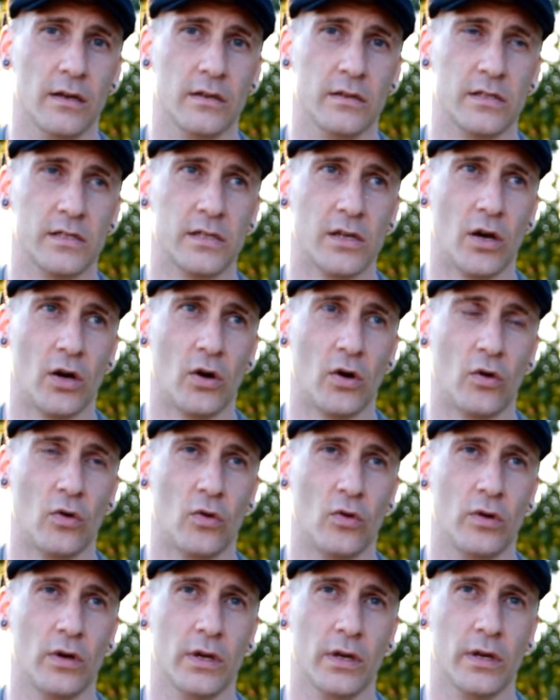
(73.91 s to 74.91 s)

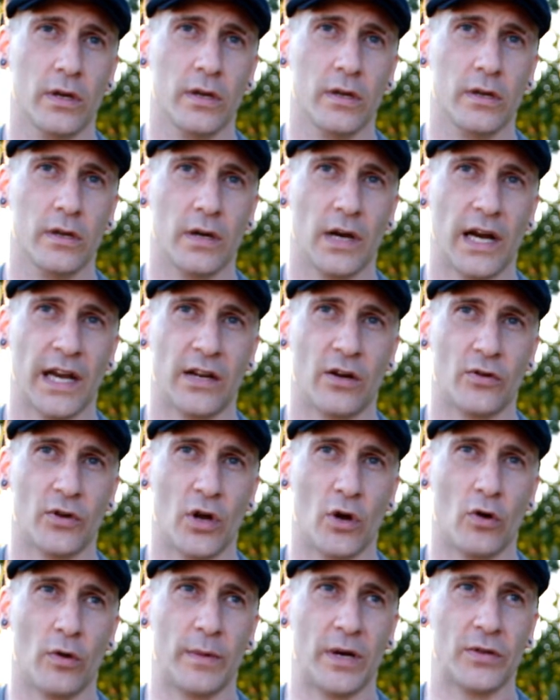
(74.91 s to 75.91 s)
So I don't
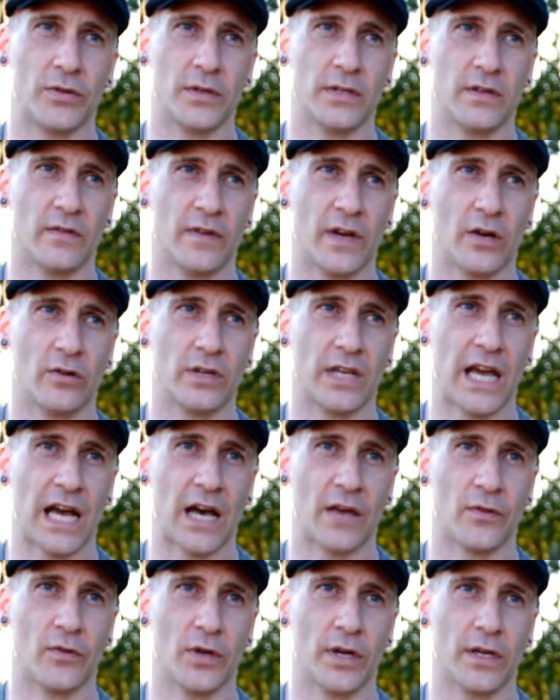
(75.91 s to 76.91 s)
know about the devout
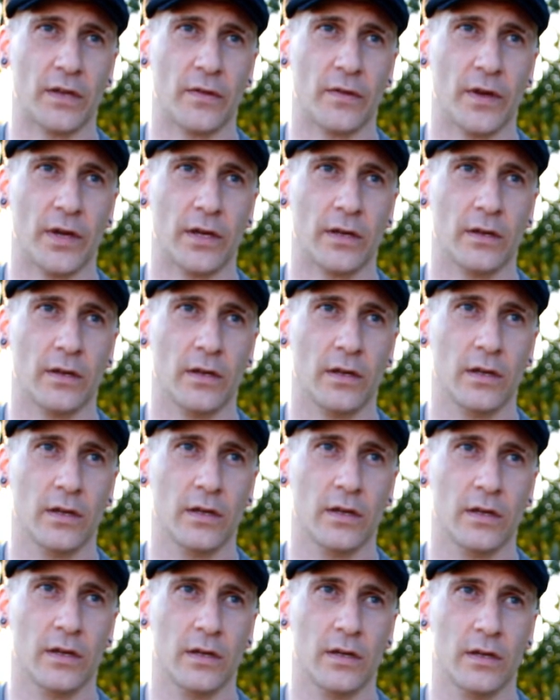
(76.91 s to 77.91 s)
Catholic thing.
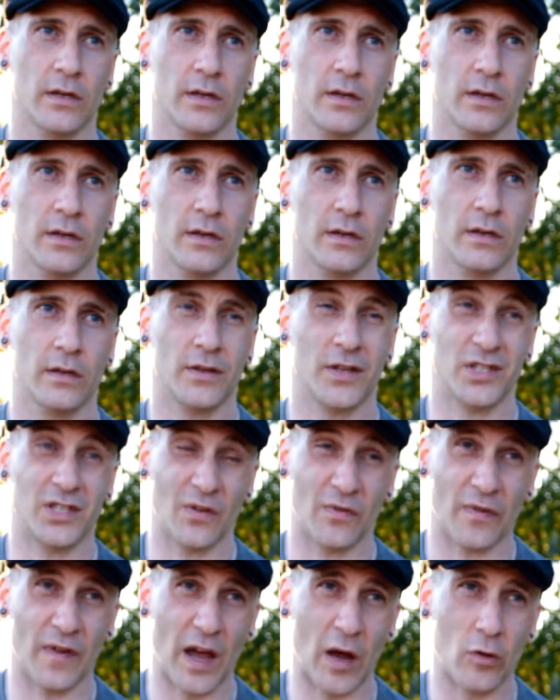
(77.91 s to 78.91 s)
The
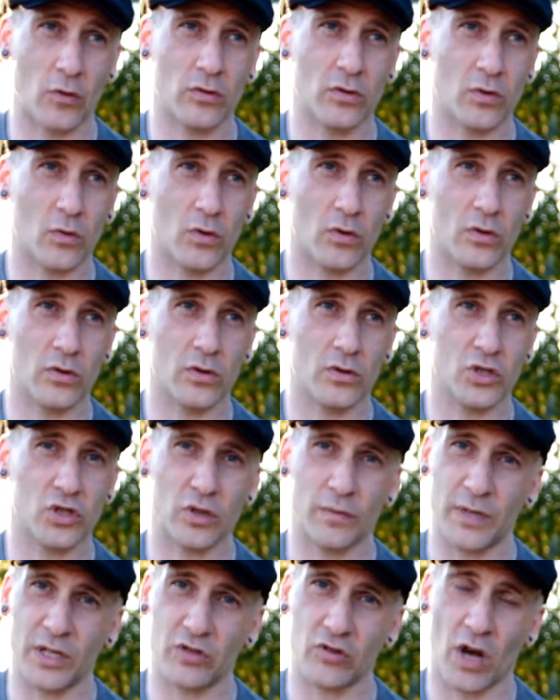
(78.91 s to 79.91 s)
devout
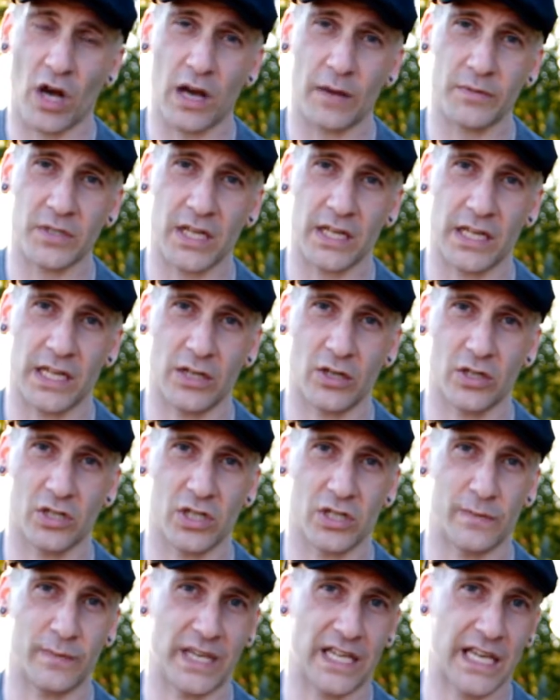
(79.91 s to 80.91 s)
should be dropped and he could
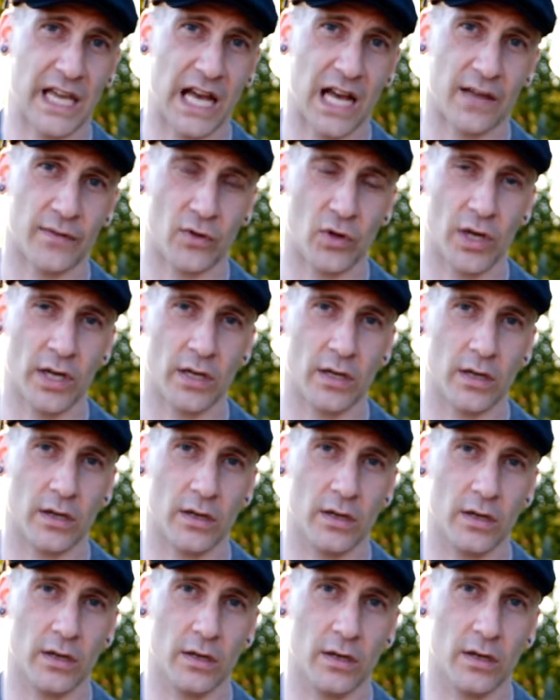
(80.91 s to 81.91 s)
just be Catholic
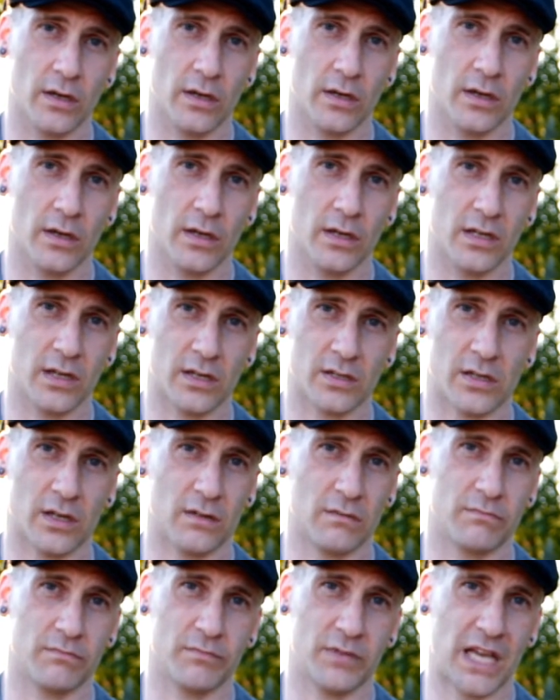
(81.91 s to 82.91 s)
because
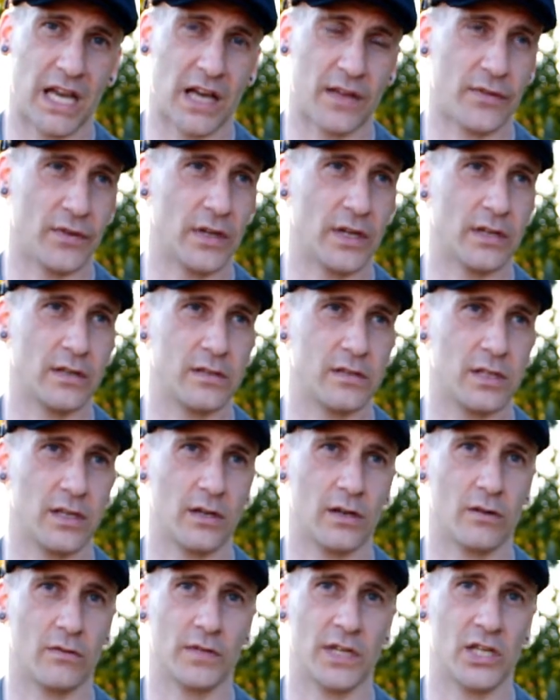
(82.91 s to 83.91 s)
of Catholics,
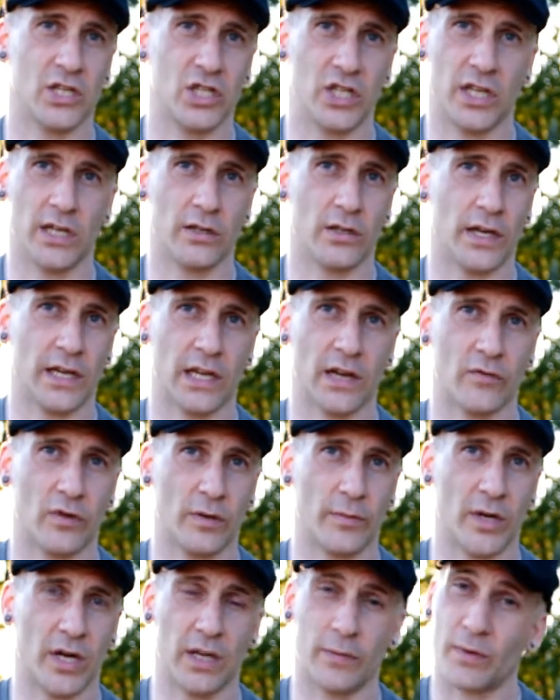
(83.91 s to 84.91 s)
you know, they cheat like
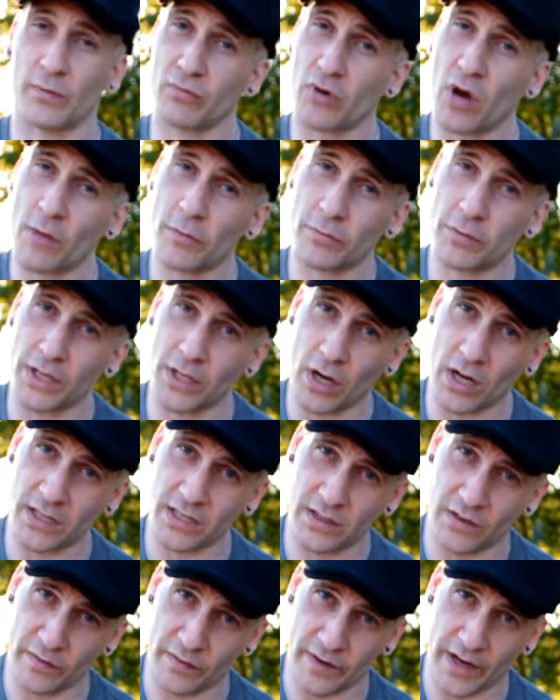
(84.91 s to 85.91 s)
everybody, but probably
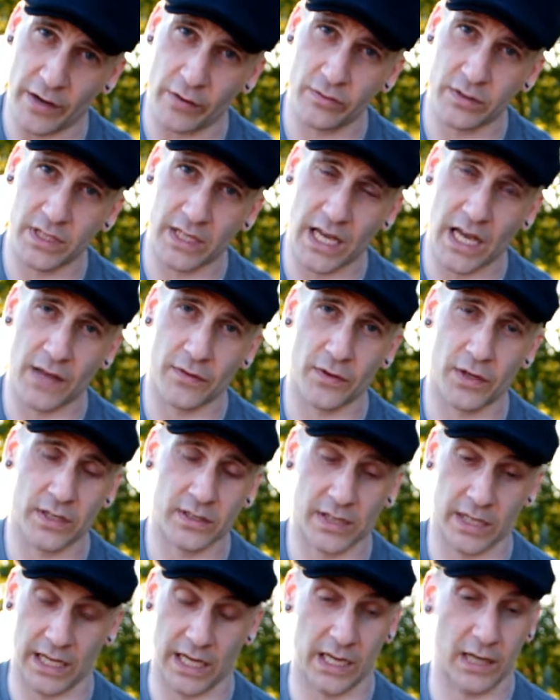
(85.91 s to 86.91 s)
not devout
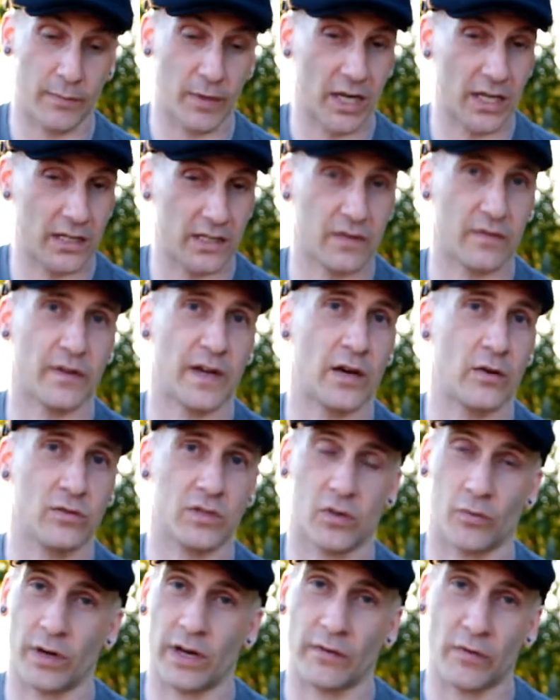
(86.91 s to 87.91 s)
Catholics, like anybody
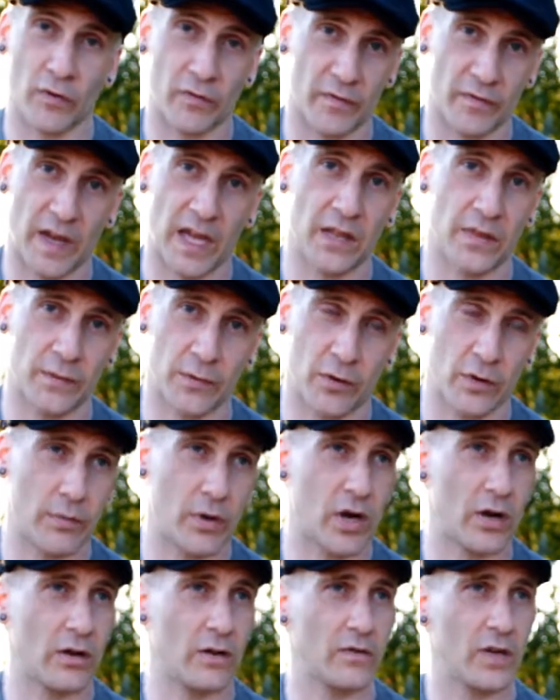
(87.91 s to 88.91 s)
devout to whatever faith they're a
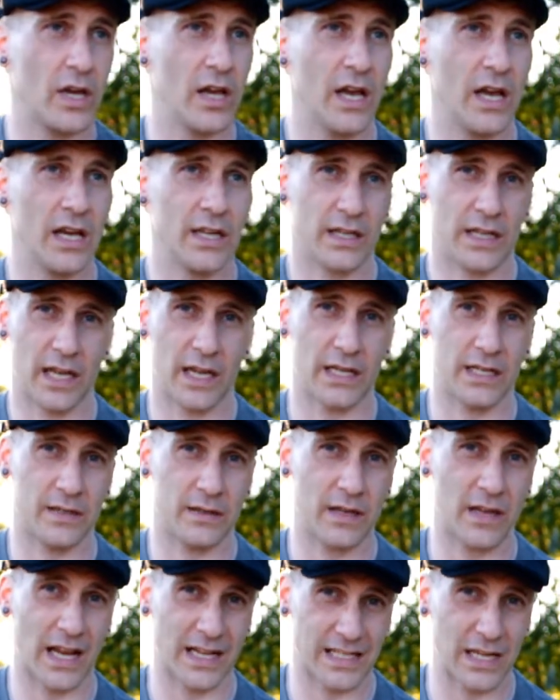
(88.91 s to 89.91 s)
part of. They,
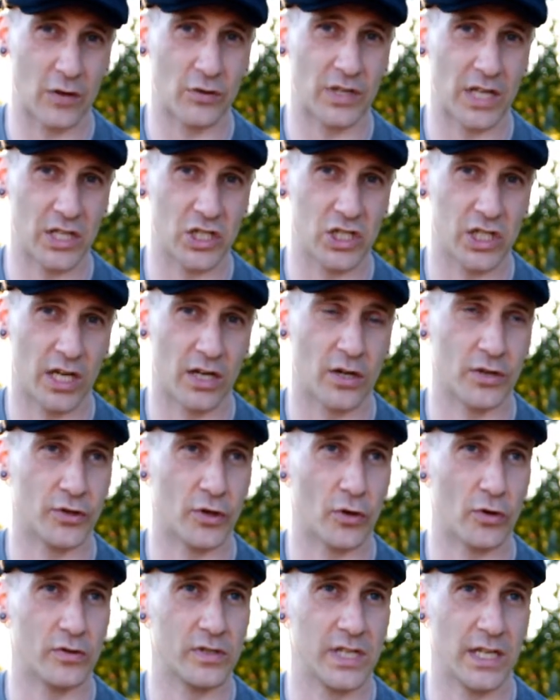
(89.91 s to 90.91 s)
I doubt they cheat on
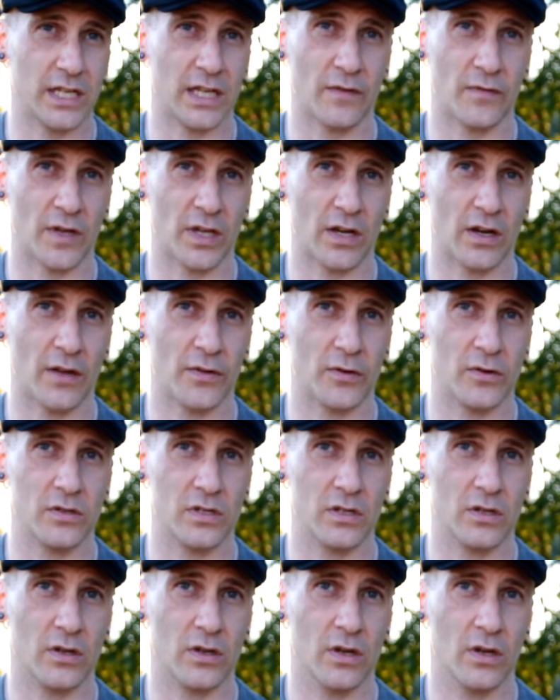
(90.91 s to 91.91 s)
their significant
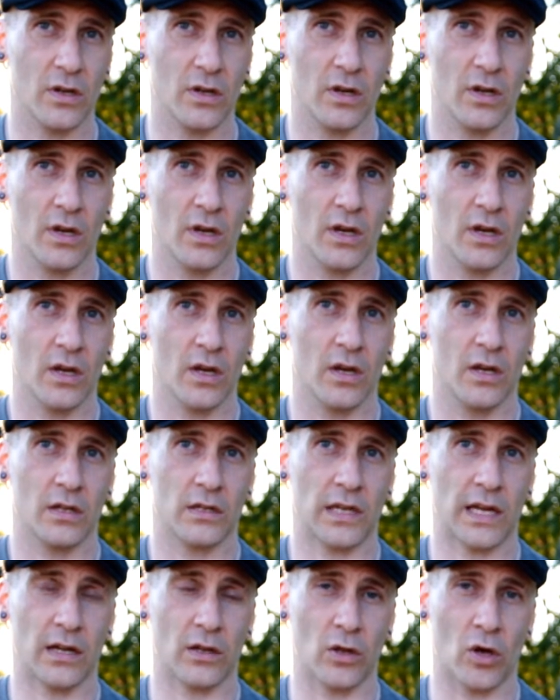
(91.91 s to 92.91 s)
others,
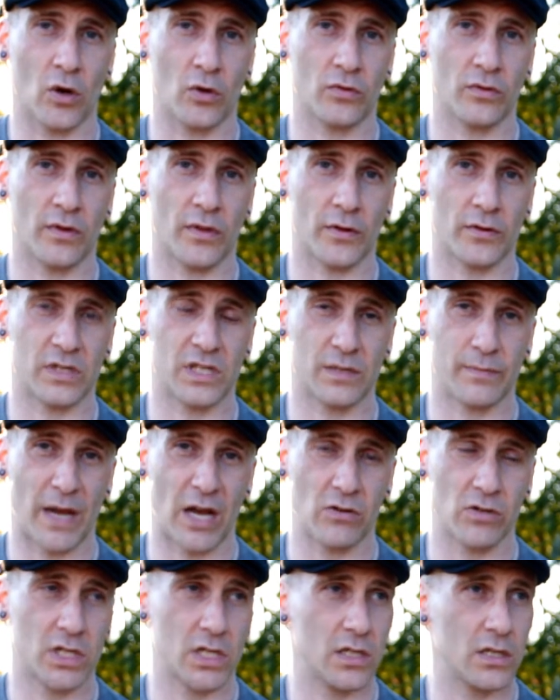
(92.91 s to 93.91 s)
let alone their
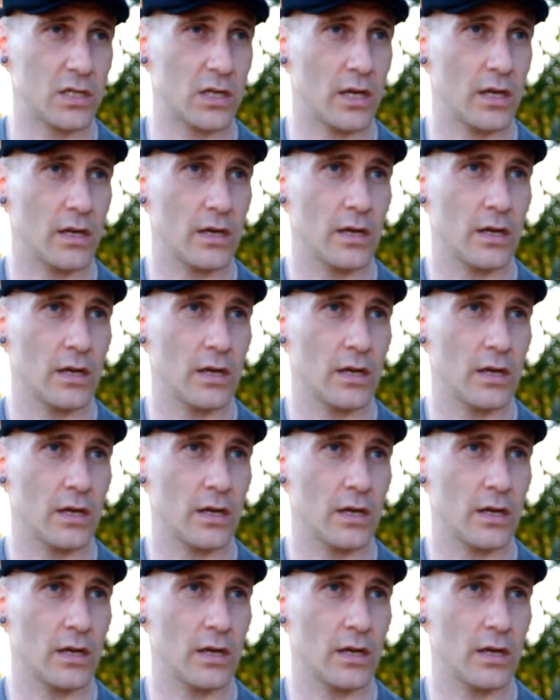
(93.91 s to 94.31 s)
spouses.